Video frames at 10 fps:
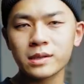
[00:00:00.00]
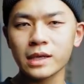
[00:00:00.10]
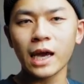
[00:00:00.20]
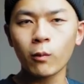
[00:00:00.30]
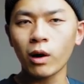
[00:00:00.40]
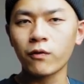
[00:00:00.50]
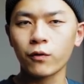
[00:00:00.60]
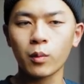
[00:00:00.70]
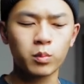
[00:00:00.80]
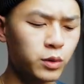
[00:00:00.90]
to stay away
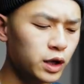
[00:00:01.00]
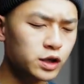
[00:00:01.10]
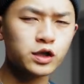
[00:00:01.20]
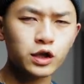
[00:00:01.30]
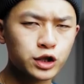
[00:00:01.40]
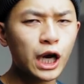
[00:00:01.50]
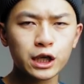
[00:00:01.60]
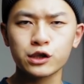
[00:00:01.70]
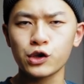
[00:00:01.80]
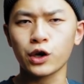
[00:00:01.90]
from, this is a
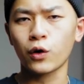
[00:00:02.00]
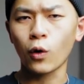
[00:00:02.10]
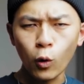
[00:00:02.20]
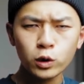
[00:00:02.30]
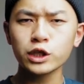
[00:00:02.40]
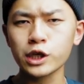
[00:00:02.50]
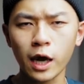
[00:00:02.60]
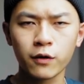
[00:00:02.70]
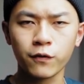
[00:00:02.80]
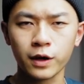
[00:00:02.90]
tech sneaker, only
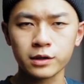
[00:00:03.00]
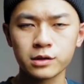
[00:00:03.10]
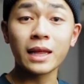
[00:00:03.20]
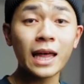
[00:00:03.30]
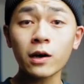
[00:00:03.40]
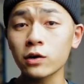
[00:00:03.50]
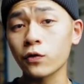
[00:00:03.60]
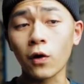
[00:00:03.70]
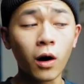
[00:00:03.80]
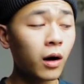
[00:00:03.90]
tech fits. And that goes
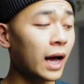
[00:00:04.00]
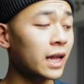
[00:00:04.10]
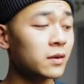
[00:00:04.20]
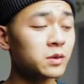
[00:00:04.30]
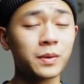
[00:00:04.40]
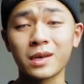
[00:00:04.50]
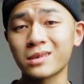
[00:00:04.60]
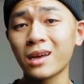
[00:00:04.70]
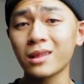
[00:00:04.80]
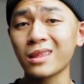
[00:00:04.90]
for all items because
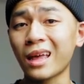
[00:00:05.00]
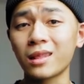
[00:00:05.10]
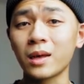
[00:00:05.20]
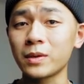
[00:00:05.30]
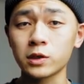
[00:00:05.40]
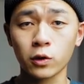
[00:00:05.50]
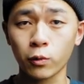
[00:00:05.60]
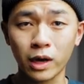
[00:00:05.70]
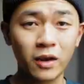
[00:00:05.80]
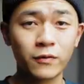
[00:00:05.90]
I think that limits your
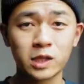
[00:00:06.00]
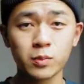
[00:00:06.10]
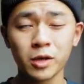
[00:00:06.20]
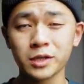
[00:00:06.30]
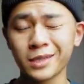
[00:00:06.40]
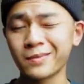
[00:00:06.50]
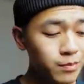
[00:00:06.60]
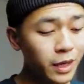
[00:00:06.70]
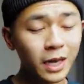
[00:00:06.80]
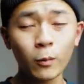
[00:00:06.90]
creative expression.
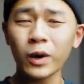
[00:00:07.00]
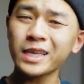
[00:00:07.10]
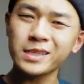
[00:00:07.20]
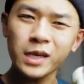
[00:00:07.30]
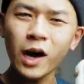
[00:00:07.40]
But anyways,